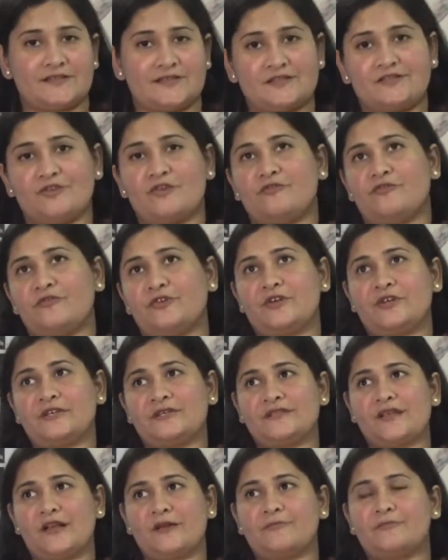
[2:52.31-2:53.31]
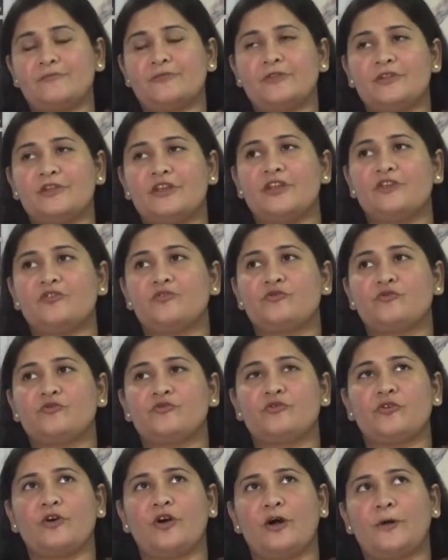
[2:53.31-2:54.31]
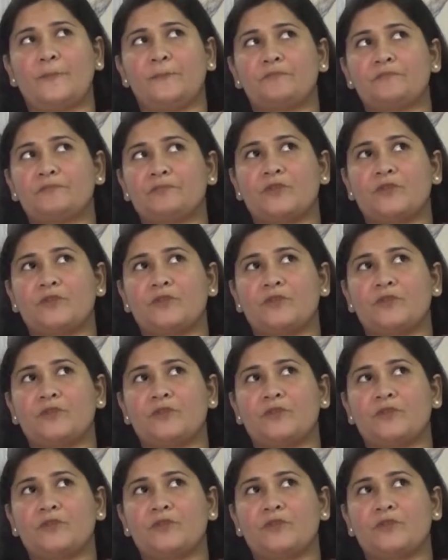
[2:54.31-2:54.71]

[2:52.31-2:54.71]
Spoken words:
So for example, if I've